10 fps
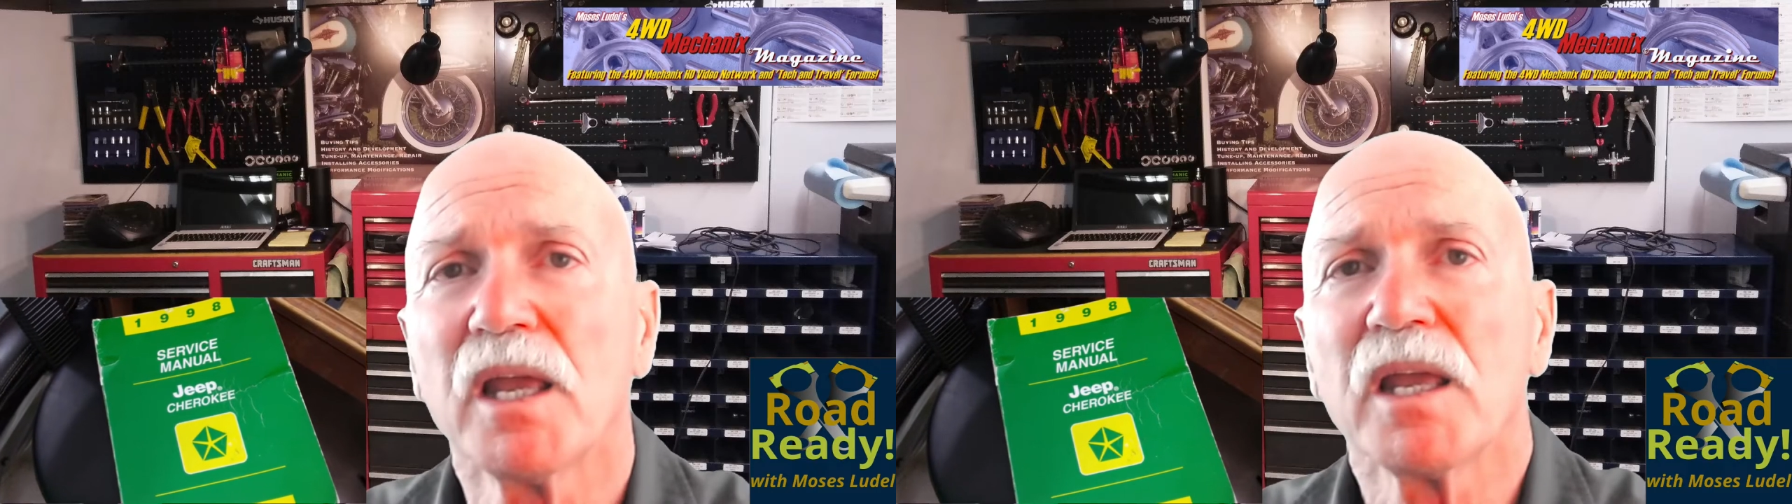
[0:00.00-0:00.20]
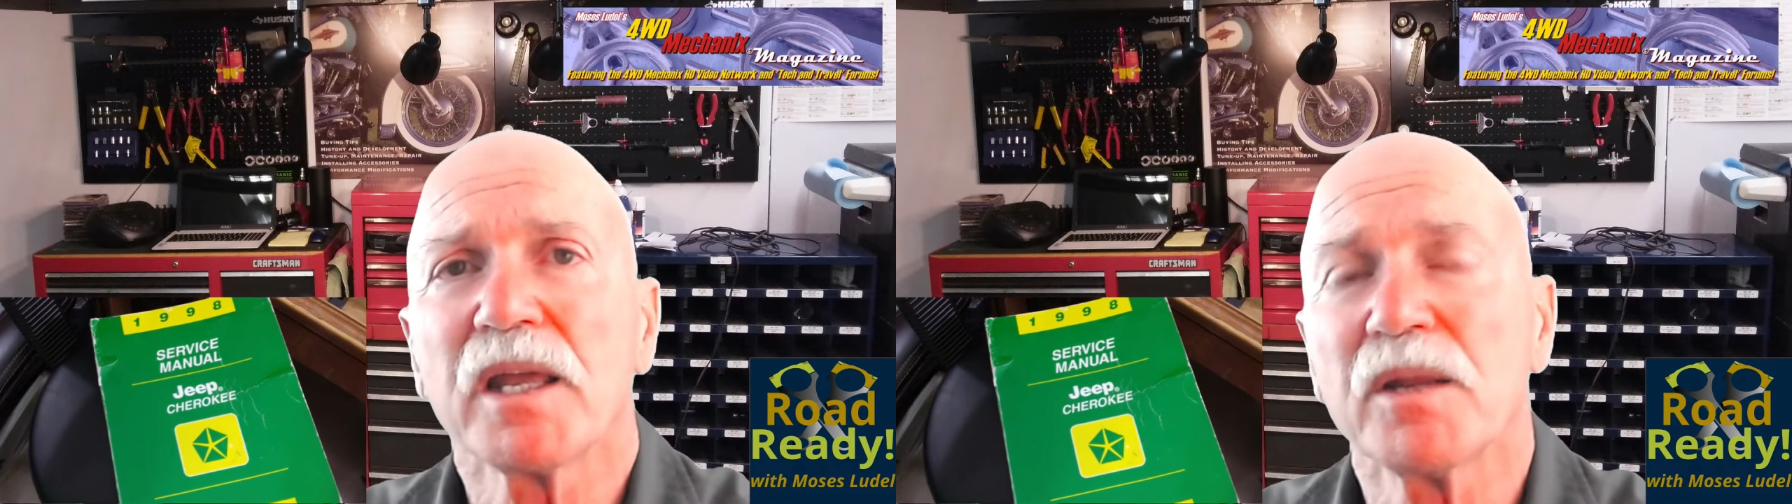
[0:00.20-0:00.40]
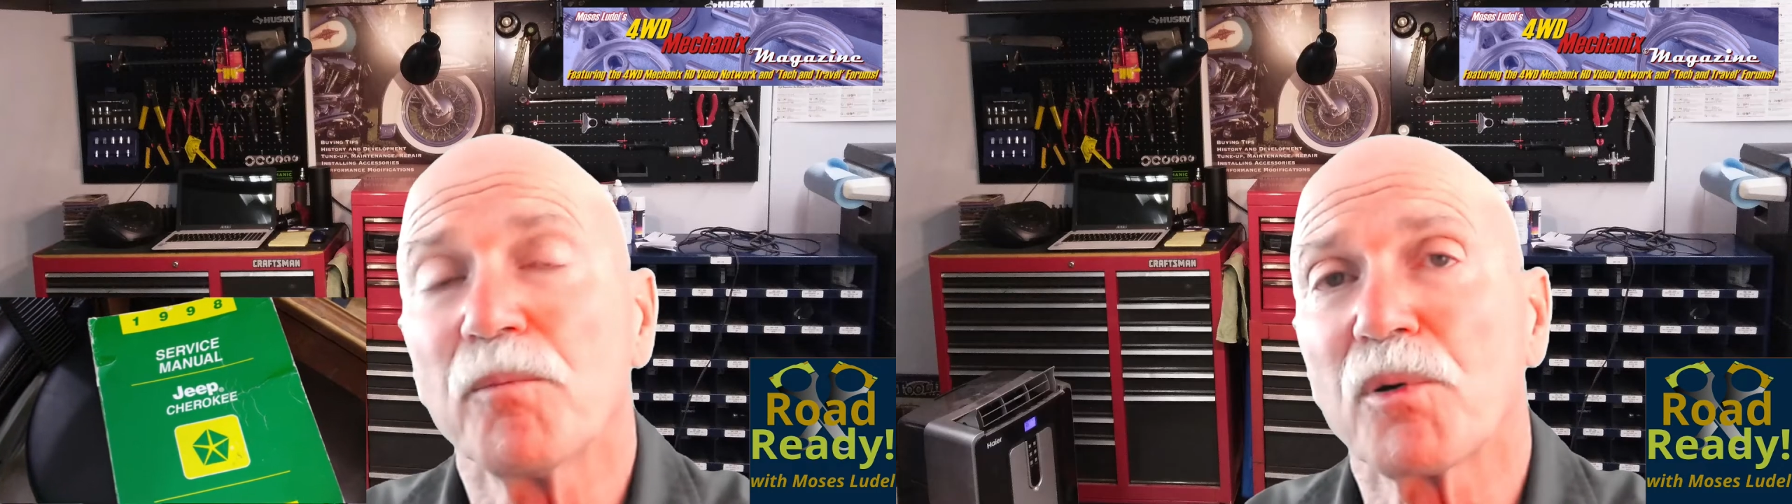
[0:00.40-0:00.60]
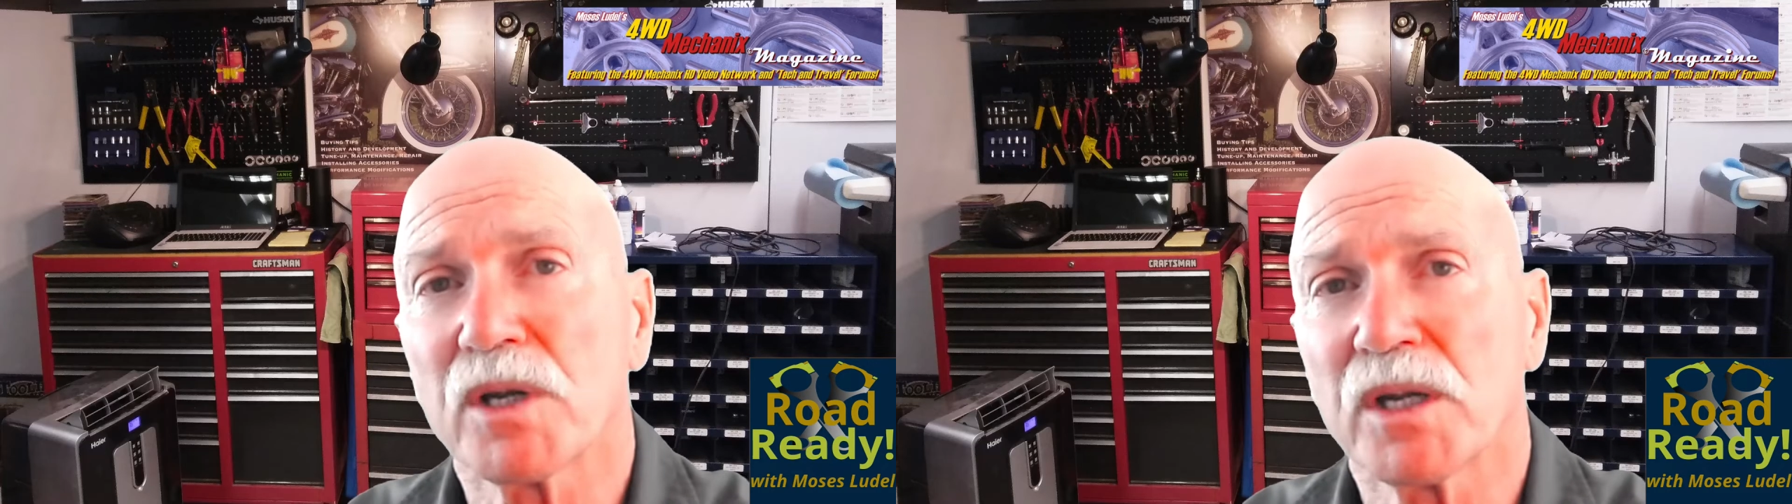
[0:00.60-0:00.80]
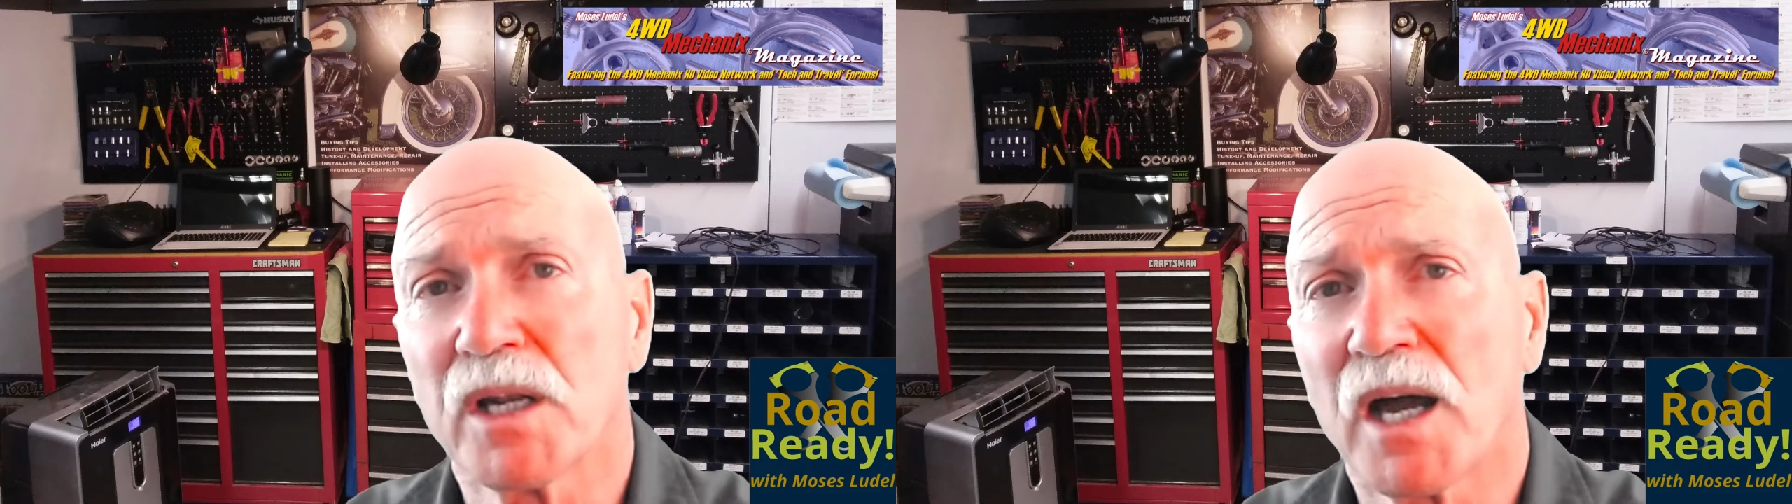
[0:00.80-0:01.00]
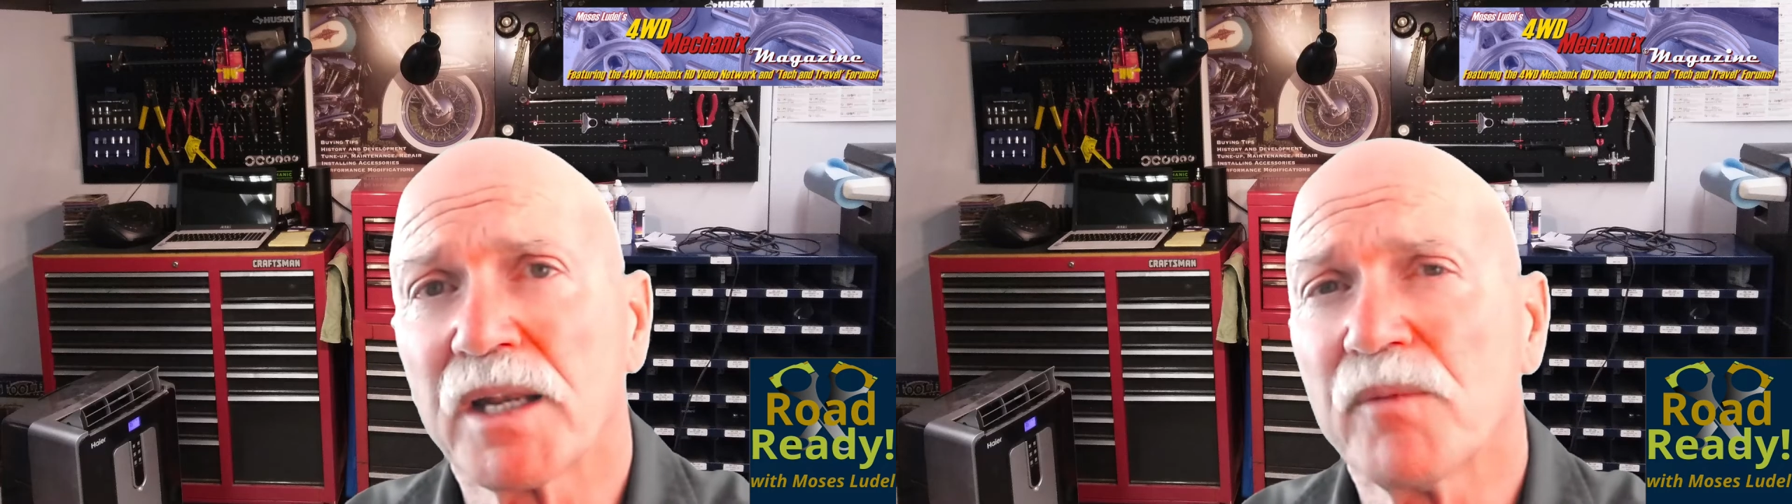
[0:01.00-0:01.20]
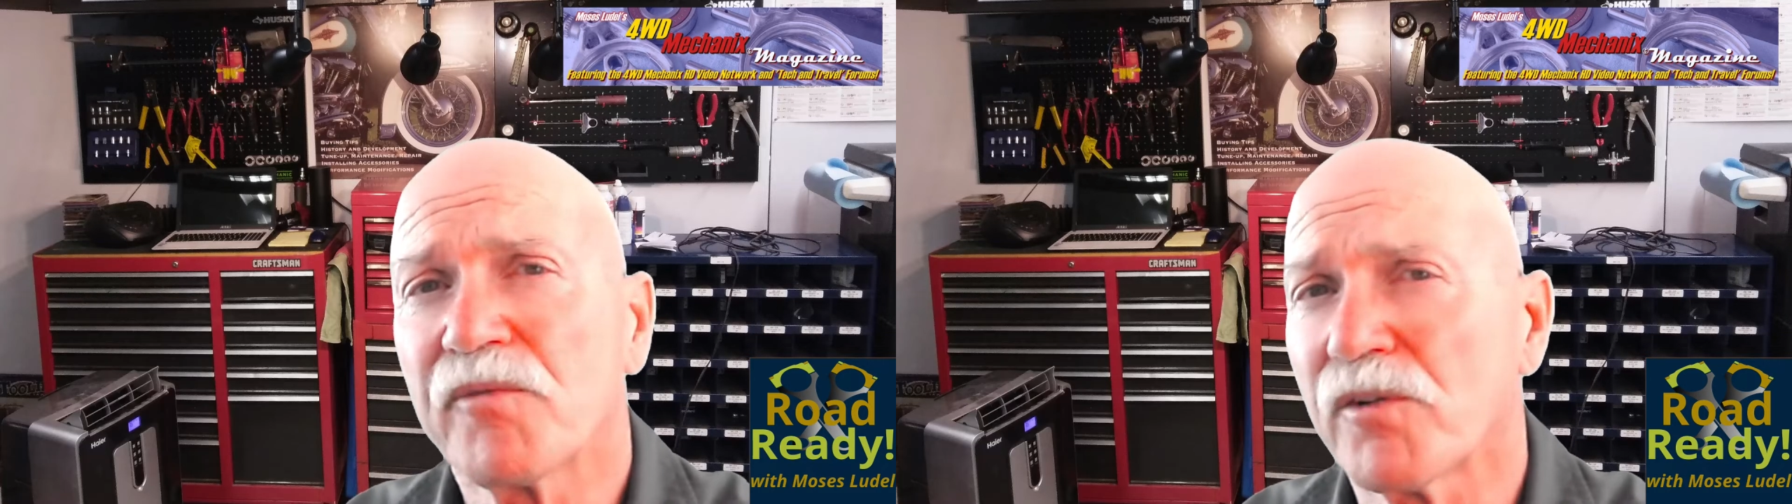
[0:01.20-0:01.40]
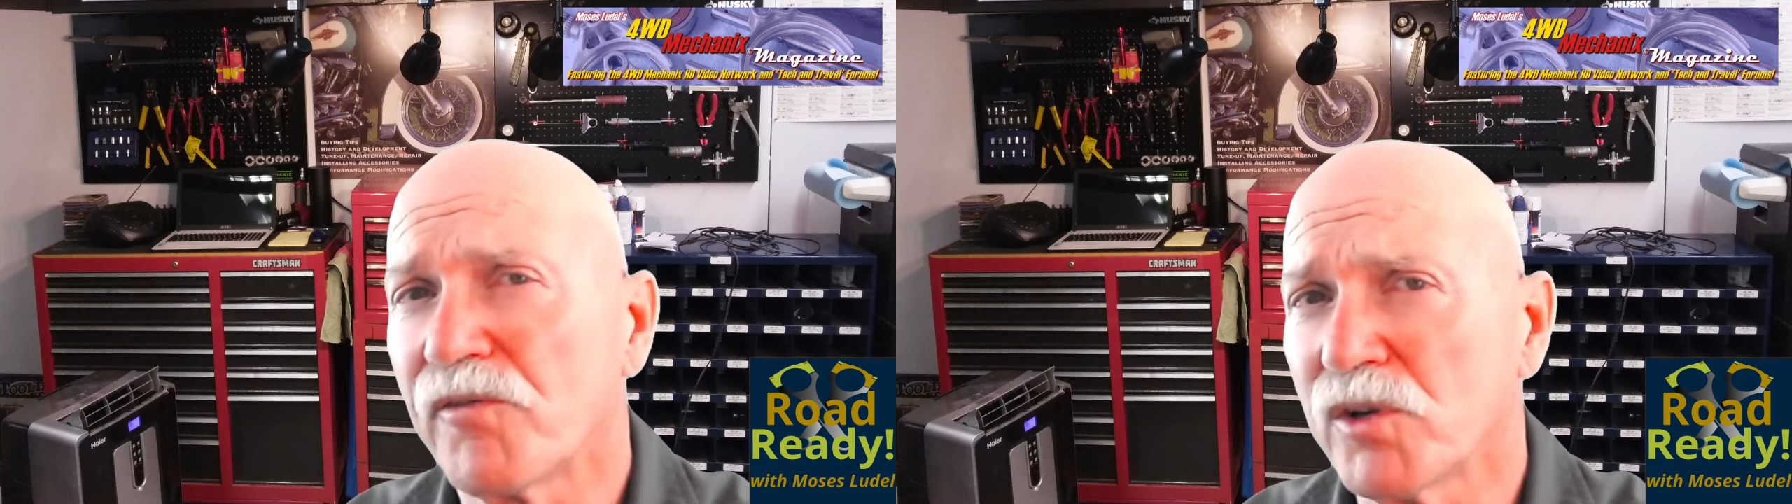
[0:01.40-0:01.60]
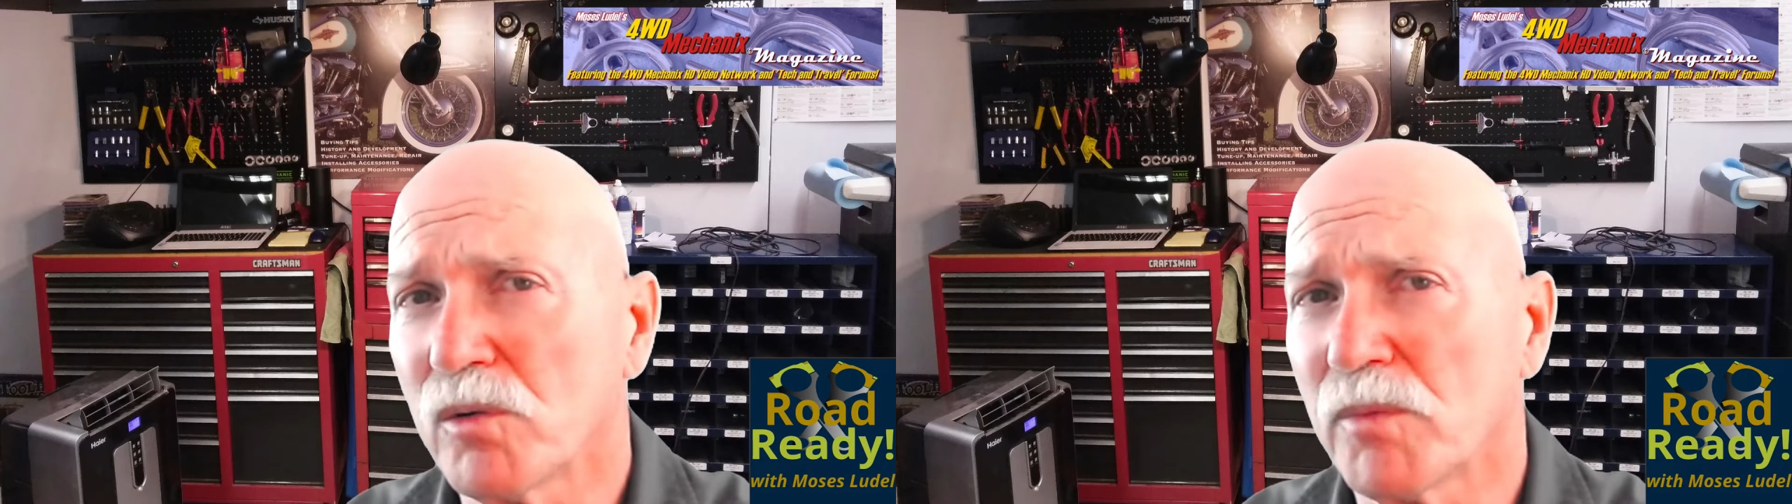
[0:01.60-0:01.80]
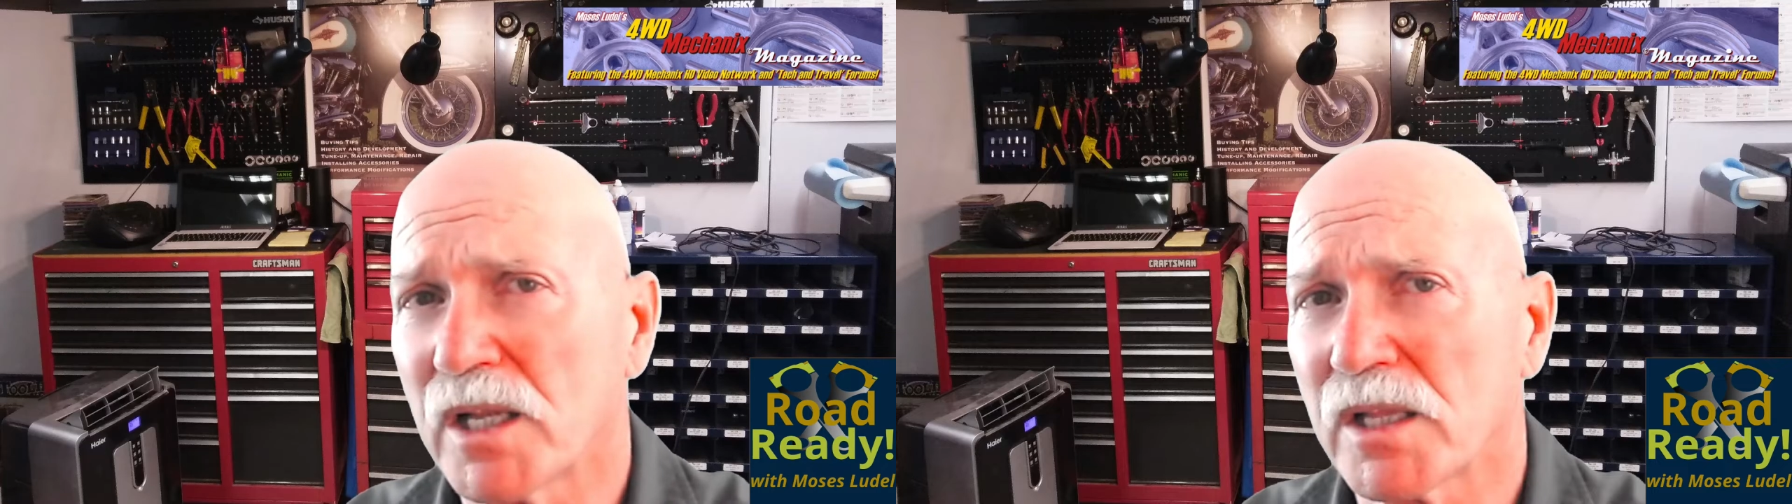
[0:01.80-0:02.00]
An important item for fuel
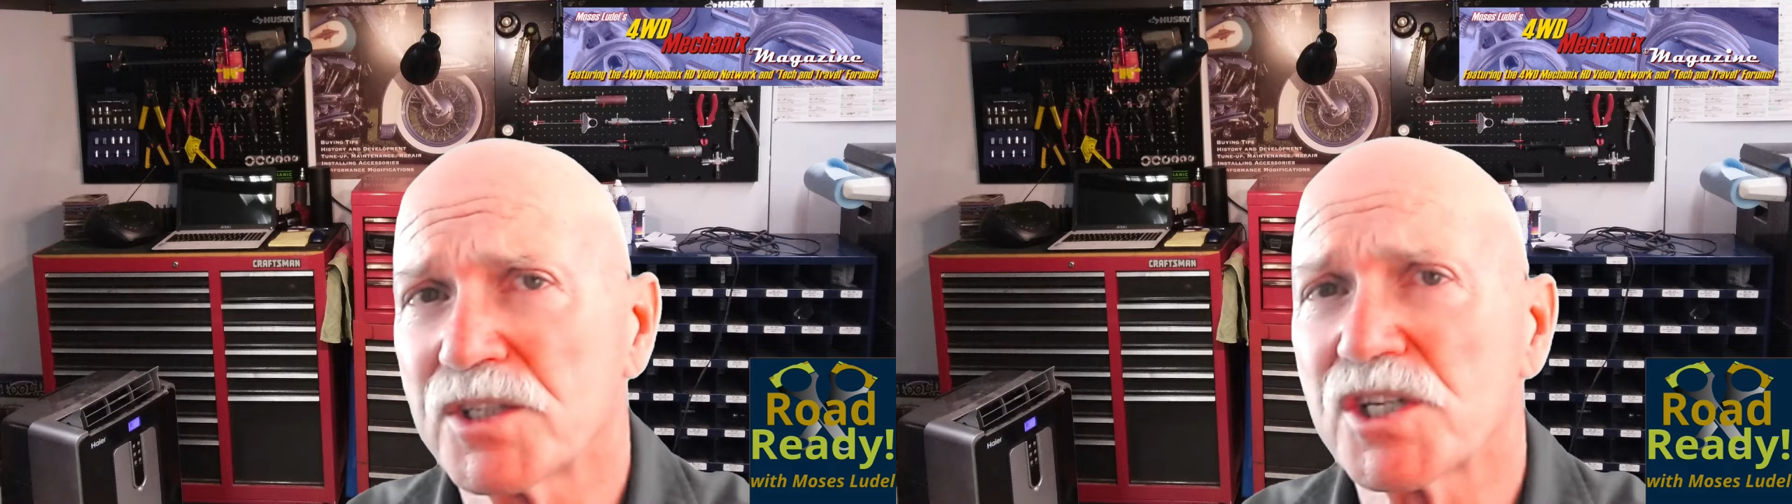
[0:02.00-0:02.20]
mileage